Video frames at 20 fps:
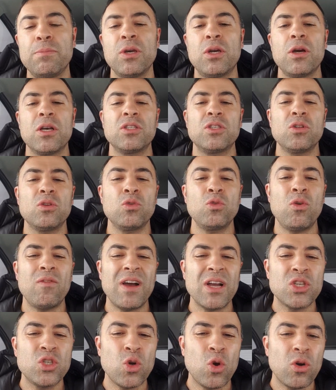because
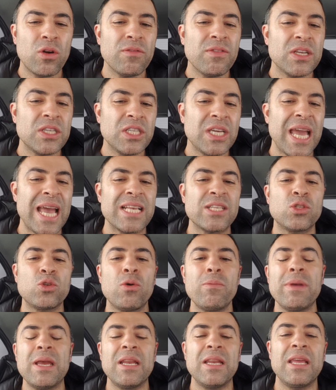Novak Djokovic has
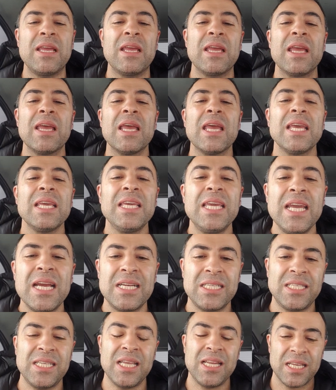so many
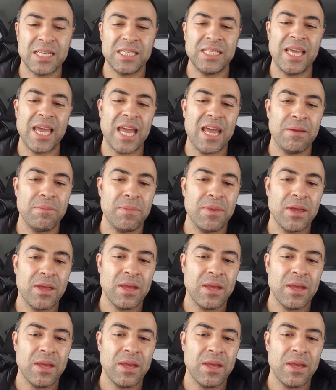gears in his game.